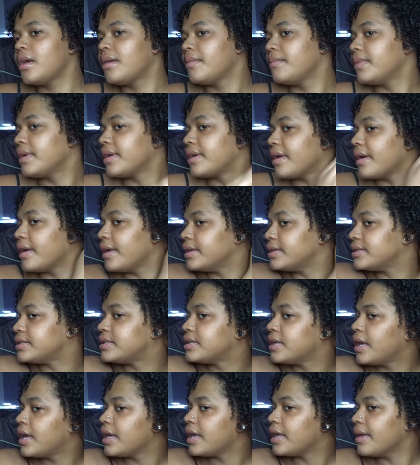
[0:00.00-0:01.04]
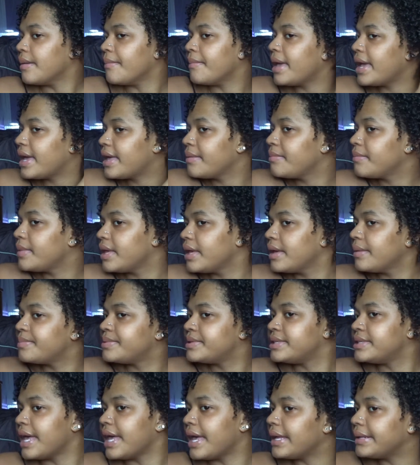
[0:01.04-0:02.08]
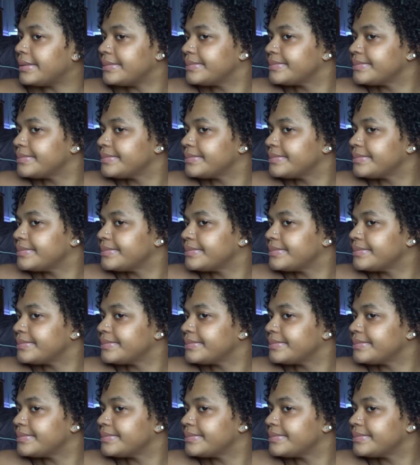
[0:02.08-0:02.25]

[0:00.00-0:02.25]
because you're making me upset.